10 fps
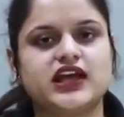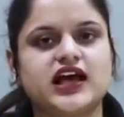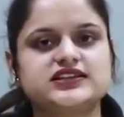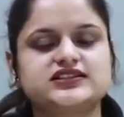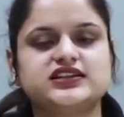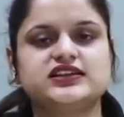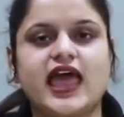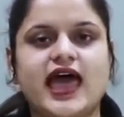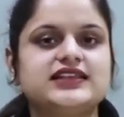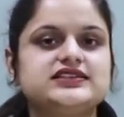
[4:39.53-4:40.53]

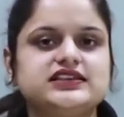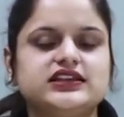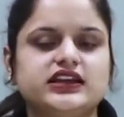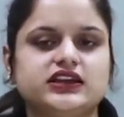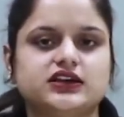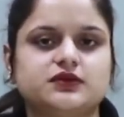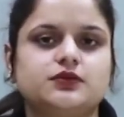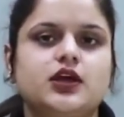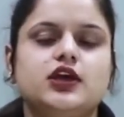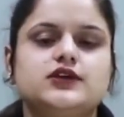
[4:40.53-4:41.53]
niacin and selenium.